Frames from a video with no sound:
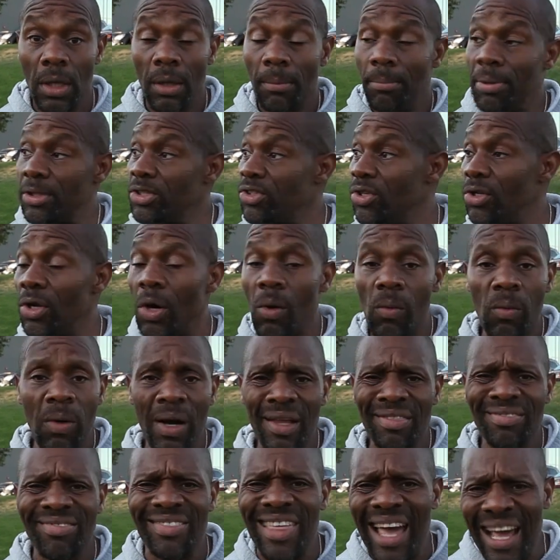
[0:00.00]
But you know
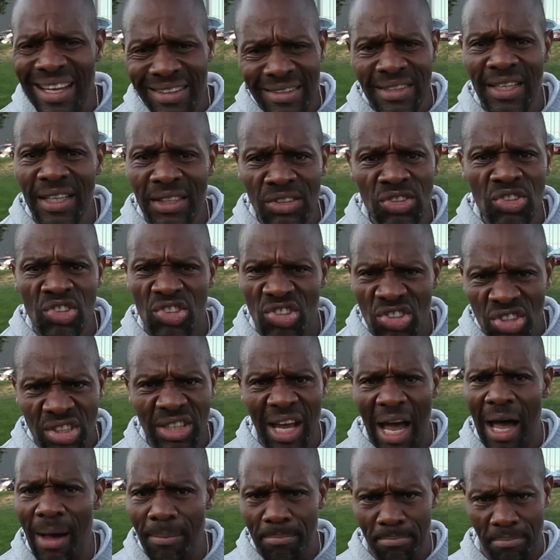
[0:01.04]
what? That didn't
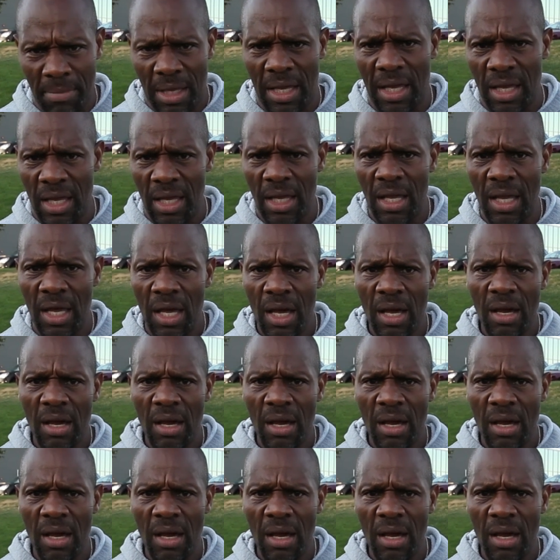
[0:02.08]
stop me